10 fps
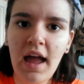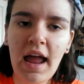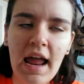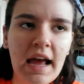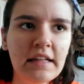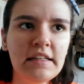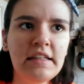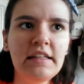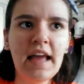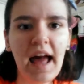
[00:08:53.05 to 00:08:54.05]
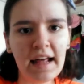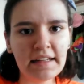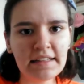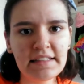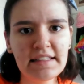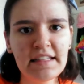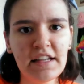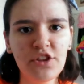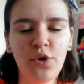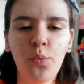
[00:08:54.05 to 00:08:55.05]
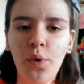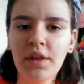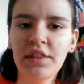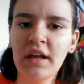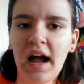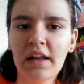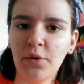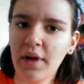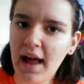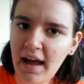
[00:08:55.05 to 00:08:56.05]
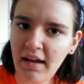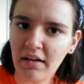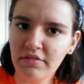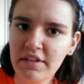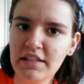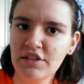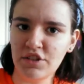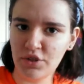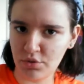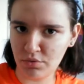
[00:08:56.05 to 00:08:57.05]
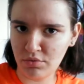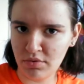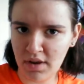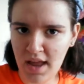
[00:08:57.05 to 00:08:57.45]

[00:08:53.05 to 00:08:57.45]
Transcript: and yet the one thing I don't have is you.